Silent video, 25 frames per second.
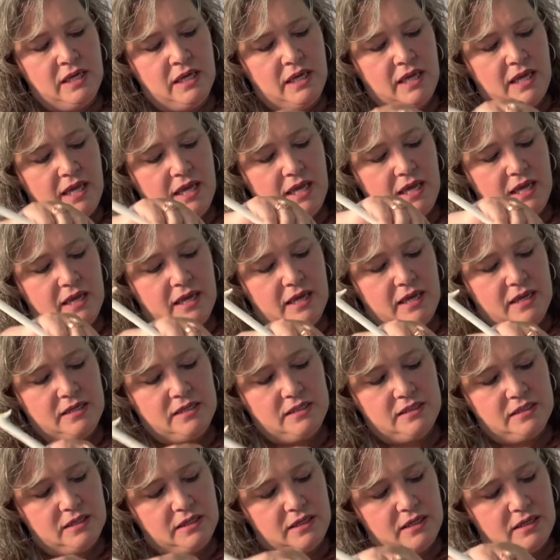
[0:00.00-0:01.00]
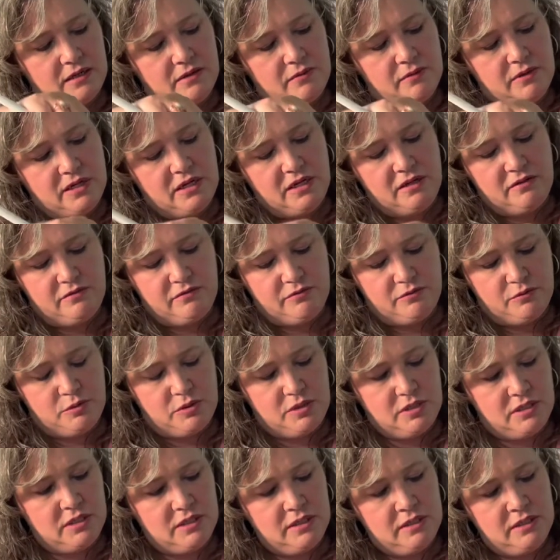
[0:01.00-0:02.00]
and get it ready
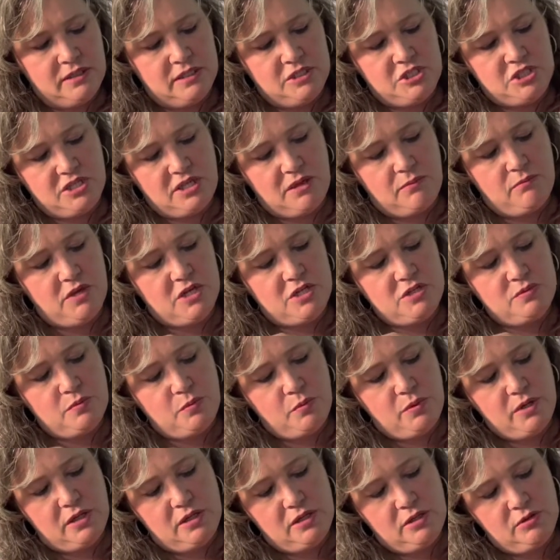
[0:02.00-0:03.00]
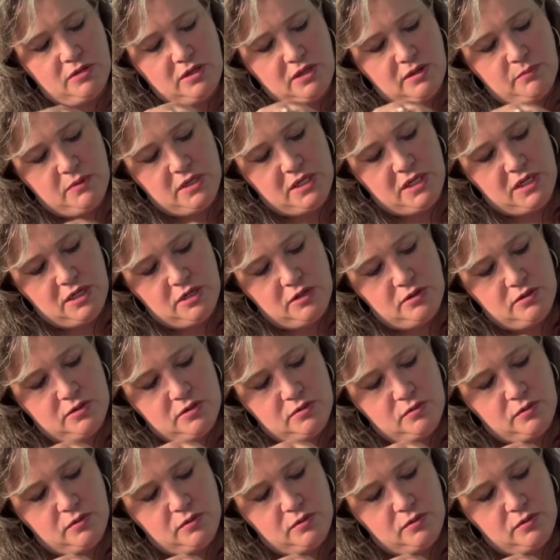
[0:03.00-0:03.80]
for the chicken. Benjamin, why don't you come in here and do a